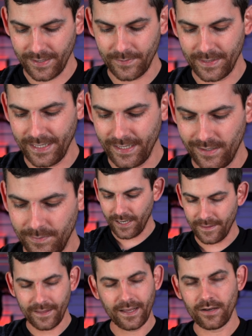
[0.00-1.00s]
and I would get them,
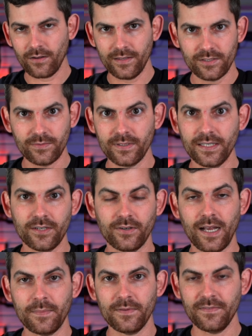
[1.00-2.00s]
and they had all these really
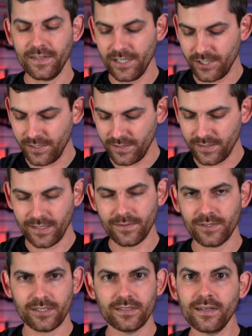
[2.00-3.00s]
crappy finishes, and I
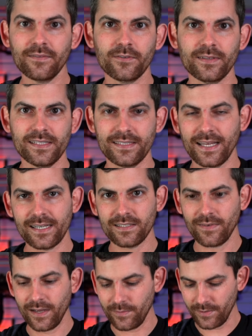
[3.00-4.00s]
was just never really
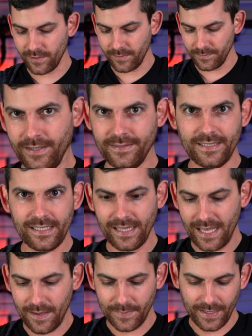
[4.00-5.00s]
satisfied with them. They
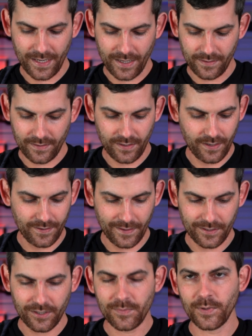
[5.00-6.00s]
delaminate, and
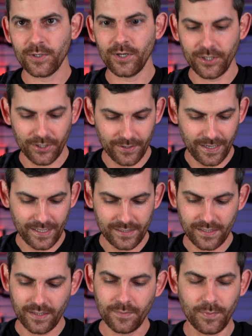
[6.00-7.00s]
then you put it on your
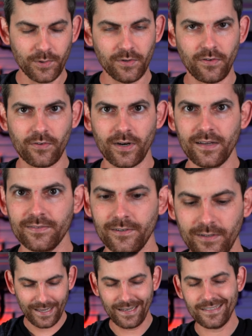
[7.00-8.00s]
nice, beautiful
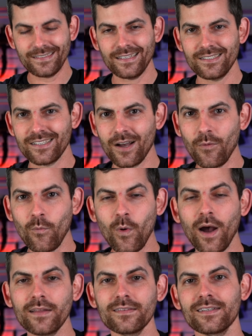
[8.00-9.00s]
rifle, and it's just that
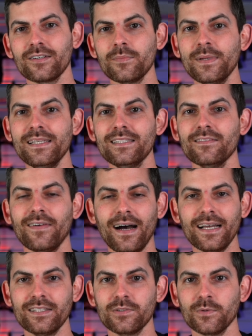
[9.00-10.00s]
one little piece of
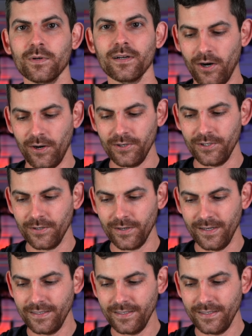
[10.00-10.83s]
eyesore on your your